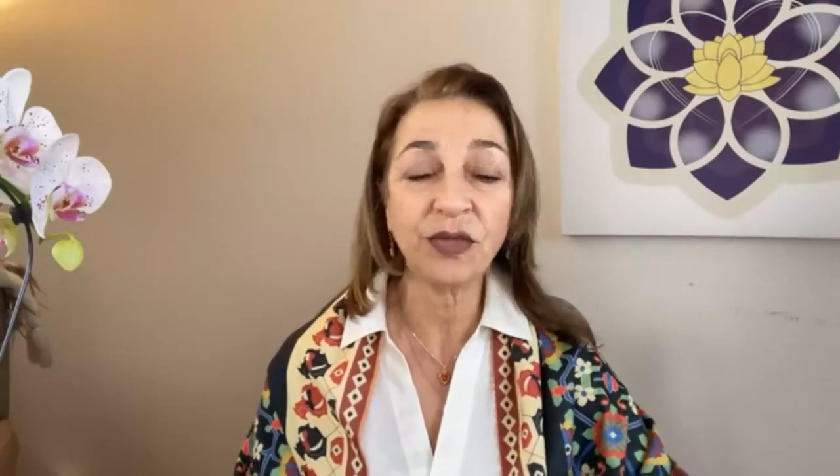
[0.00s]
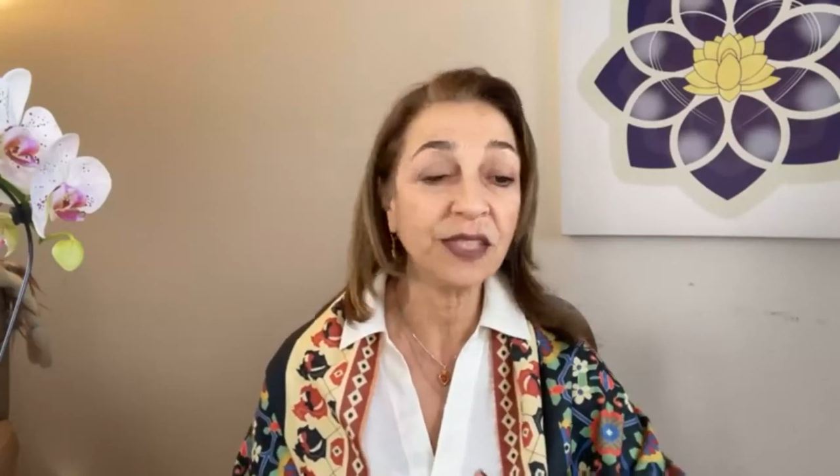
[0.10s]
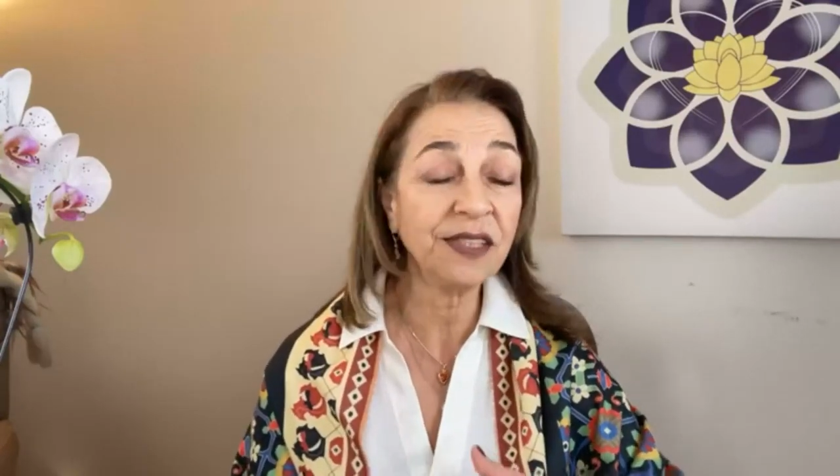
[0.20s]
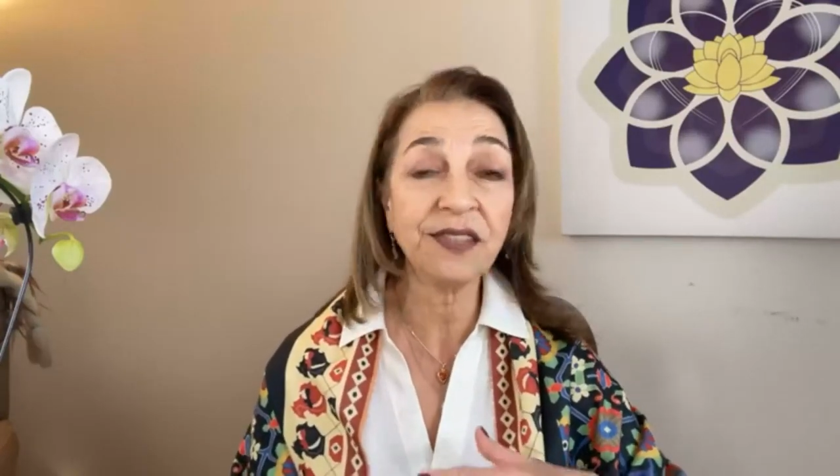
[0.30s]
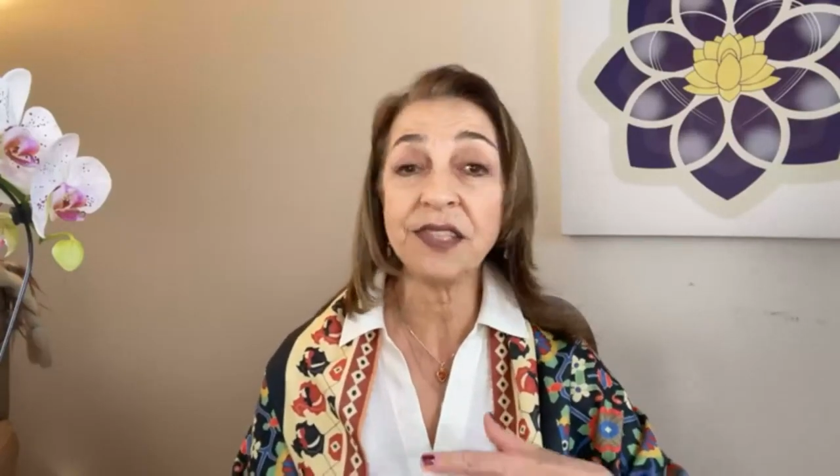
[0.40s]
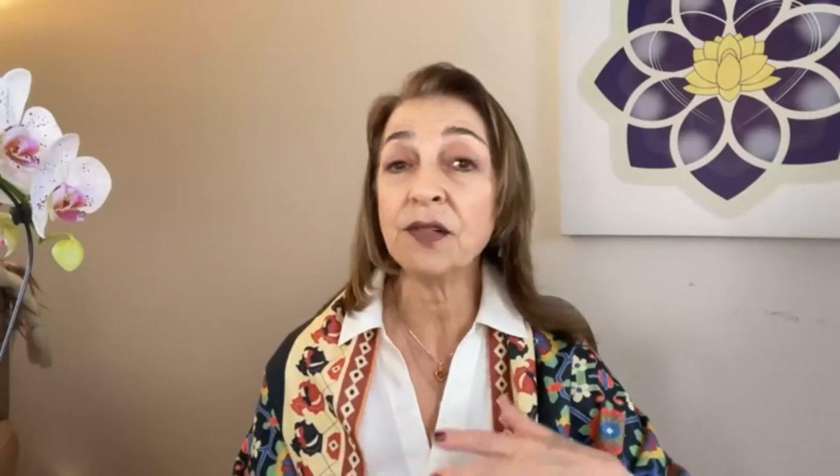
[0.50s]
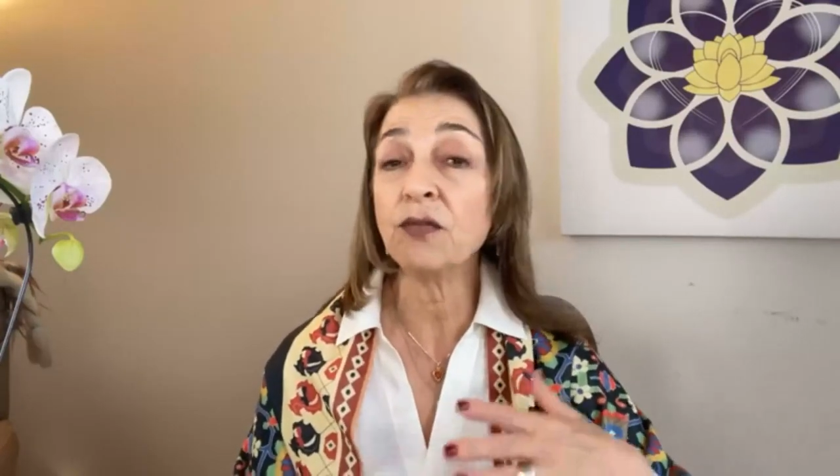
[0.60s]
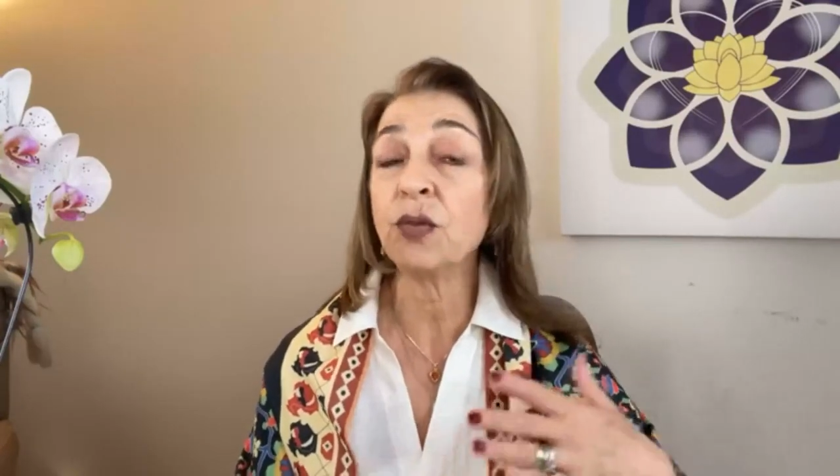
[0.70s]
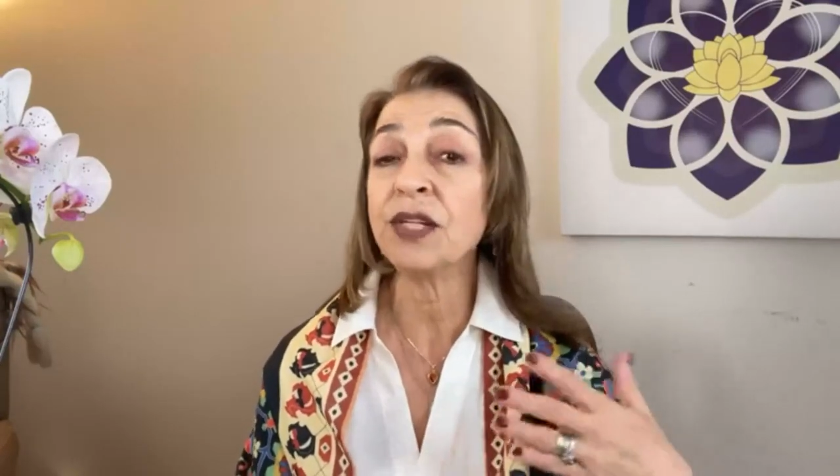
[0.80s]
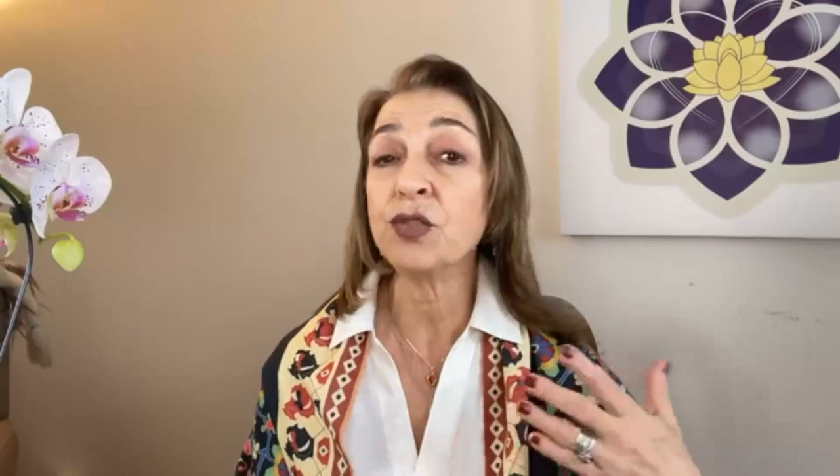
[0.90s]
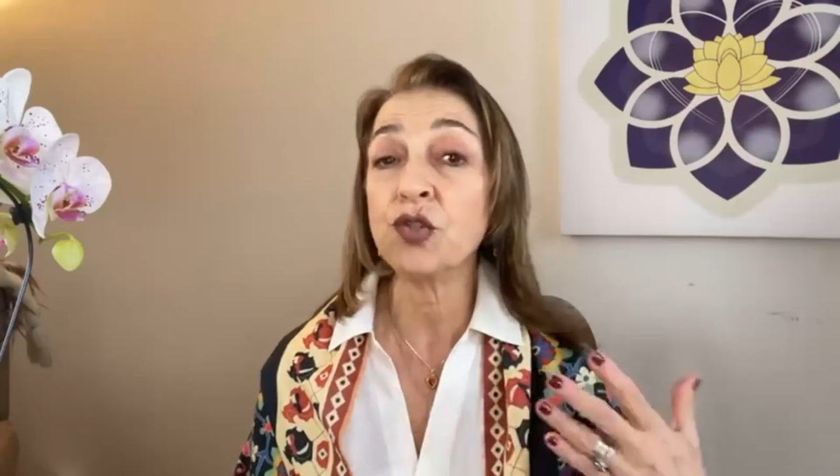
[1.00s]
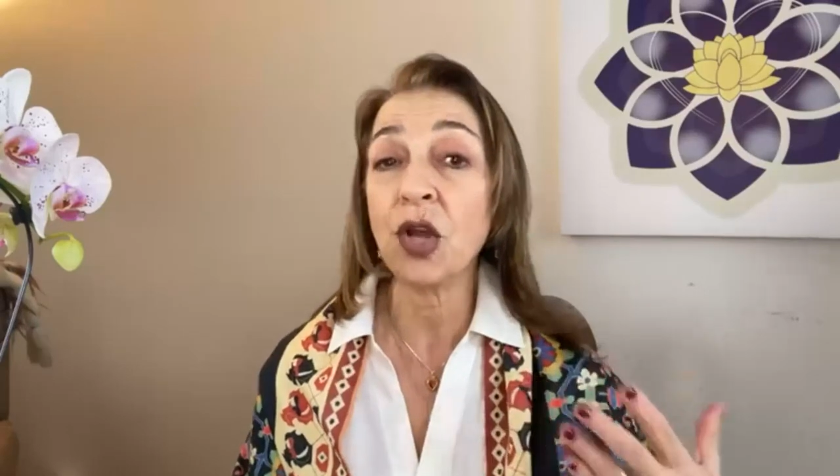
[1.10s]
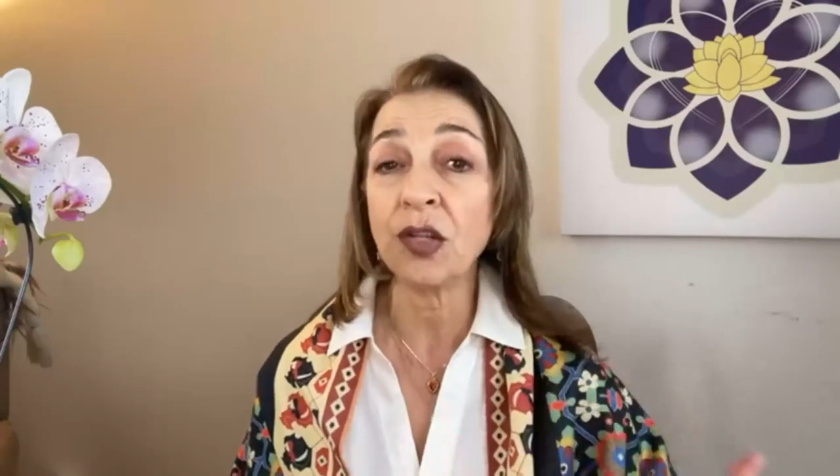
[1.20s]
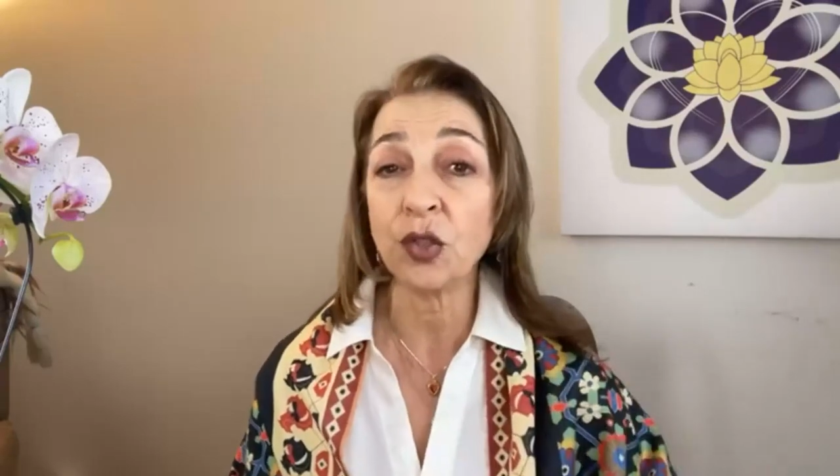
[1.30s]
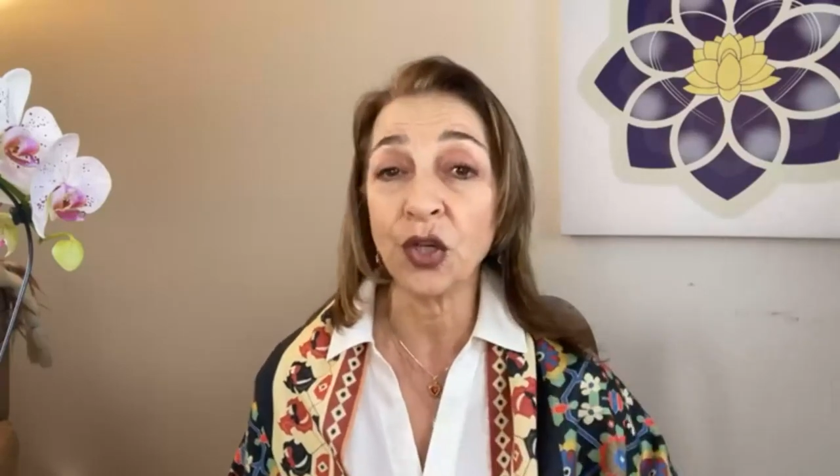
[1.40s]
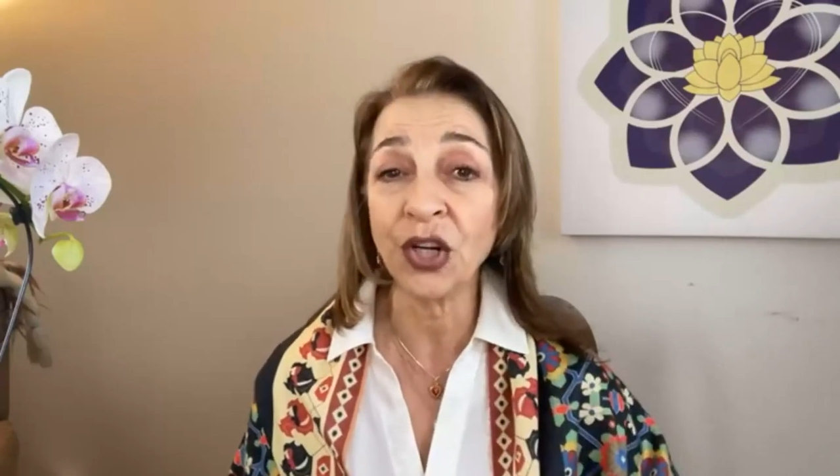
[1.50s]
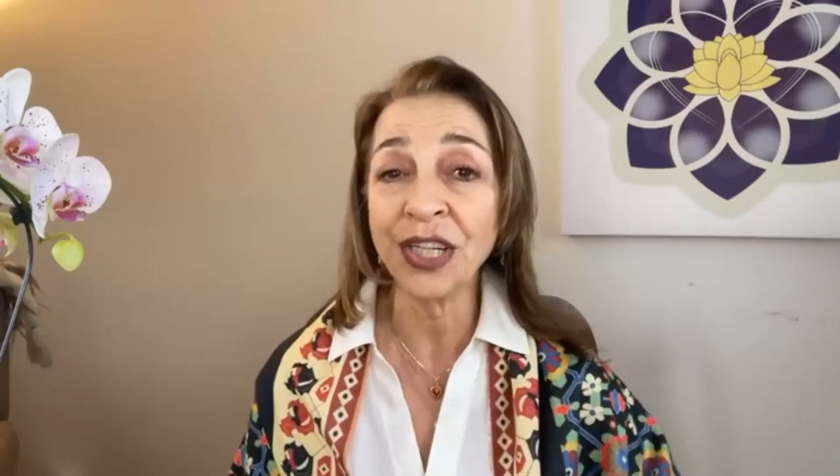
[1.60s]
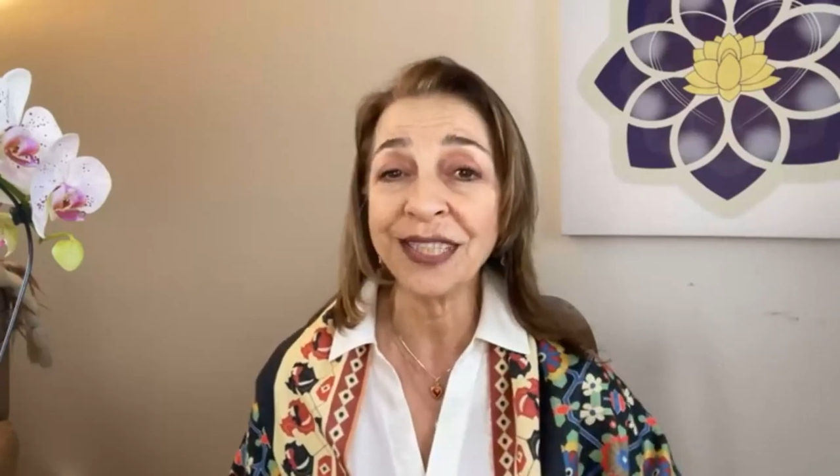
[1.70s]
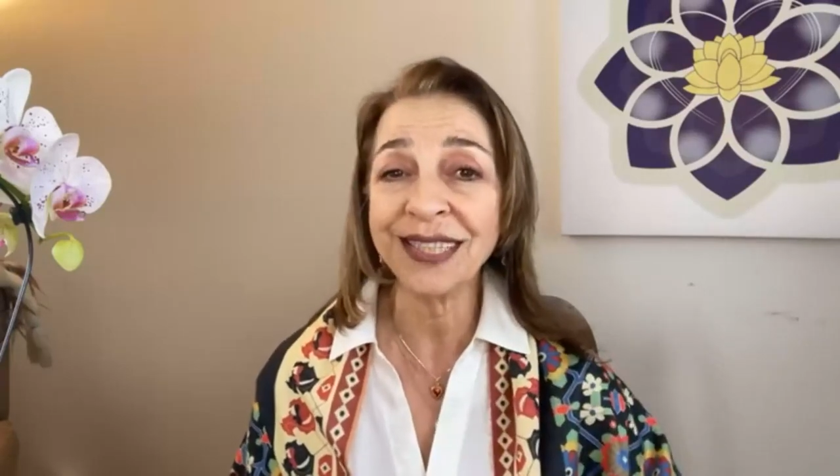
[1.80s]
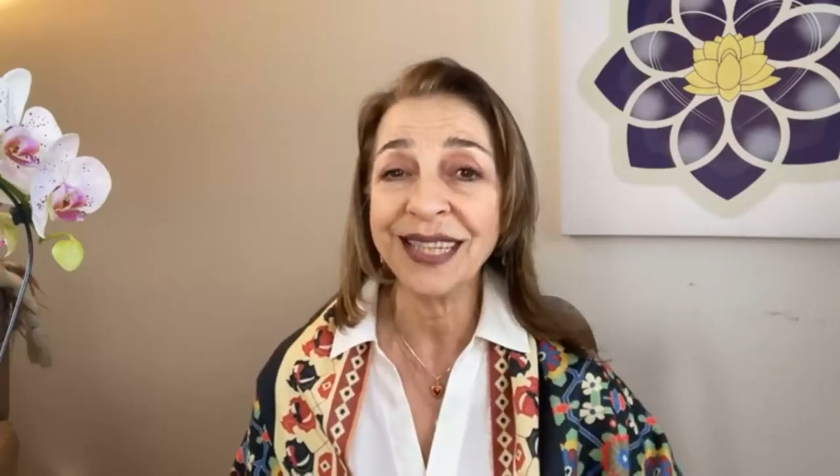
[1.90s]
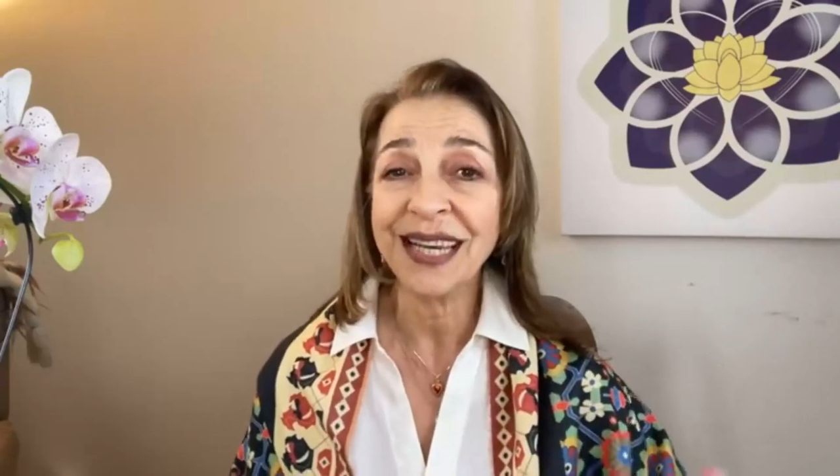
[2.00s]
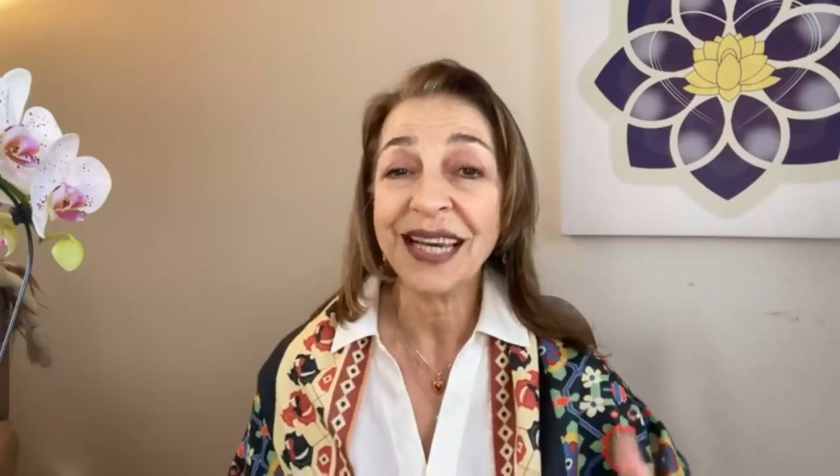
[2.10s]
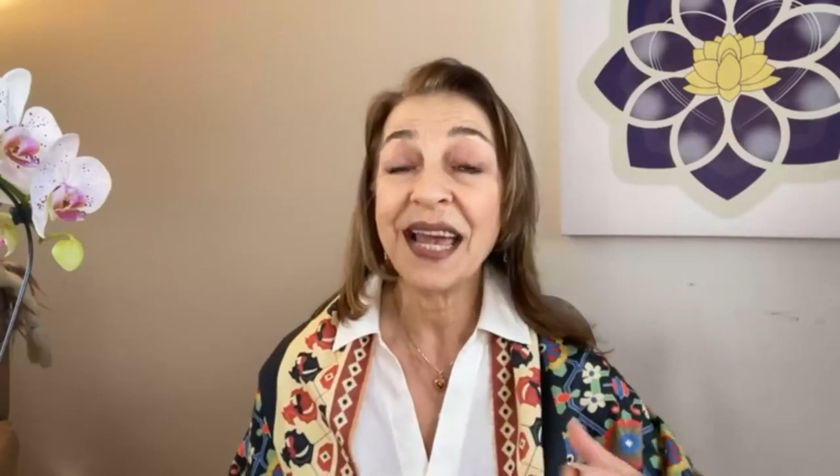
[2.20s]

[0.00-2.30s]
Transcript: releasing of what is not good,